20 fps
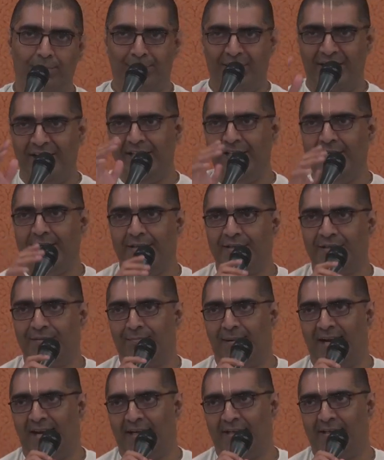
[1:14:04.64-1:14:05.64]
Many years
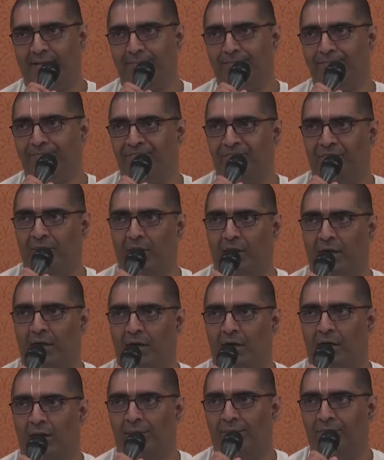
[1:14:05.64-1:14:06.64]
back,
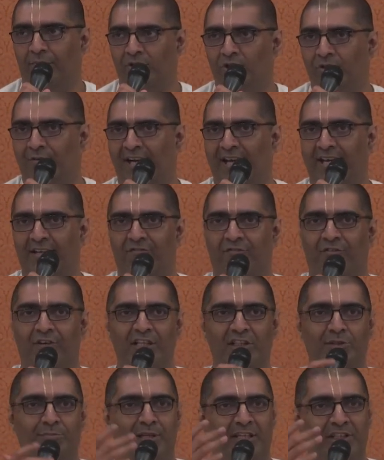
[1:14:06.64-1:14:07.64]
so when I
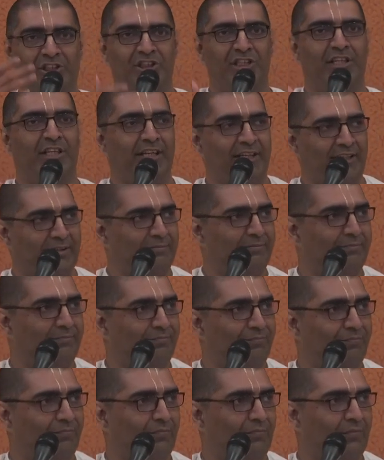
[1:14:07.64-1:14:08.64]
finished my engineering,
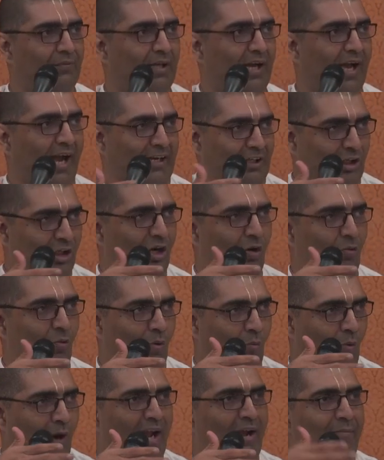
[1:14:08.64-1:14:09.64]
I'll tell you
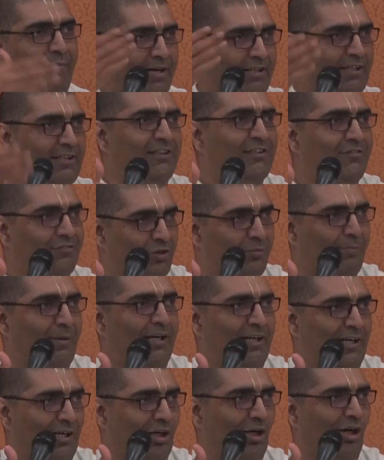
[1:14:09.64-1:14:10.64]
why I made the shift to
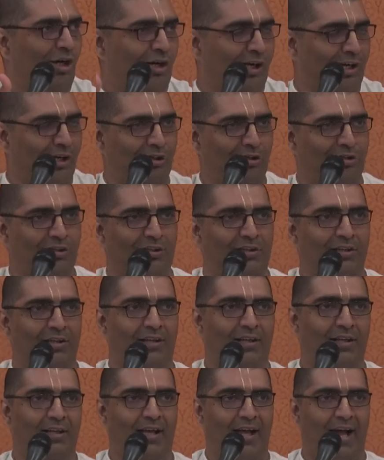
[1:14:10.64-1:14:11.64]
patent law, you know.
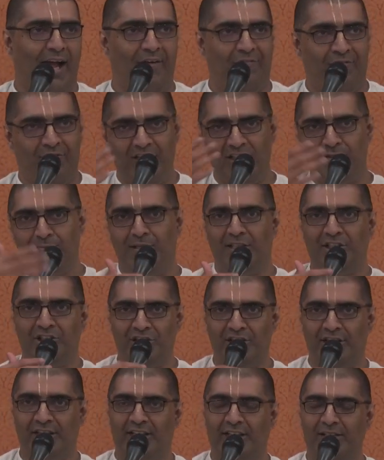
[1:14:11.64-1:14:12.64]
I finished my
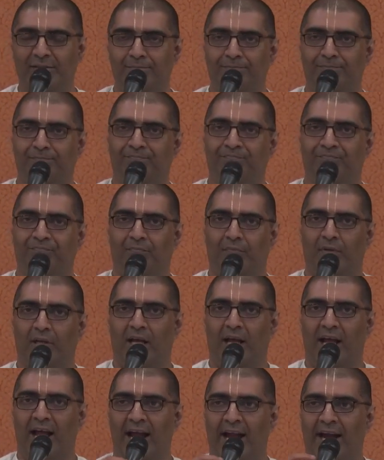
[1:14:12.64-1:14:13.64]
engineering
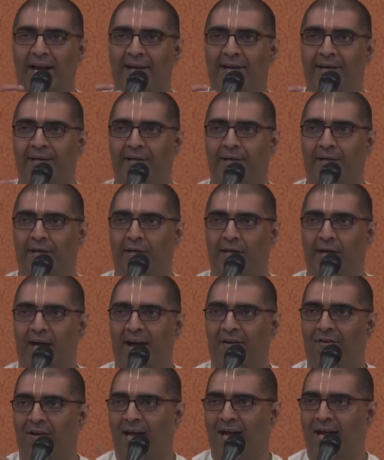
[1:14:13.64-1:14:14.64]
and
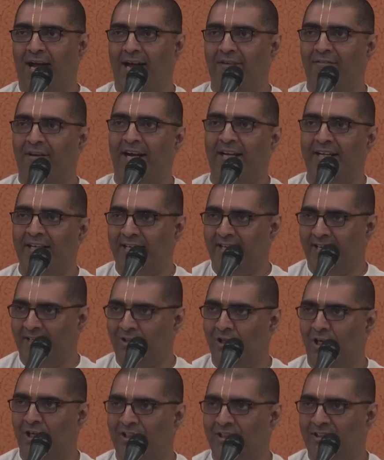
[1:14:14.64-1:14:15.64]
I did
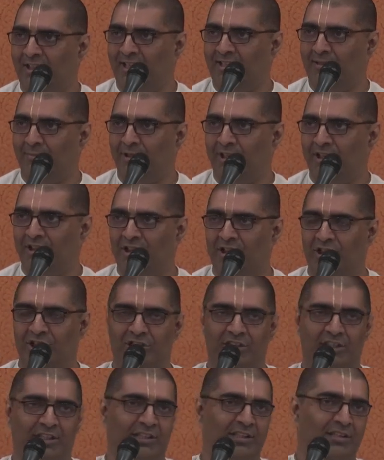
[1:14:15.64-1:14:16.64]
electronics and telecommunication
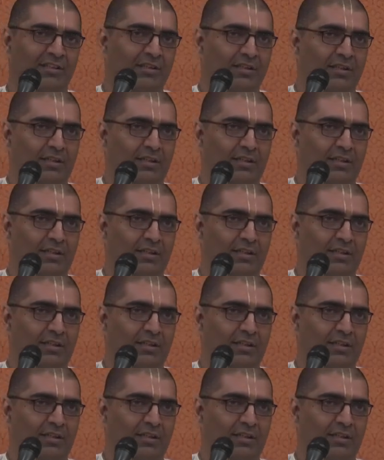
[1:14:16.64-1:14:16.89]
engineering.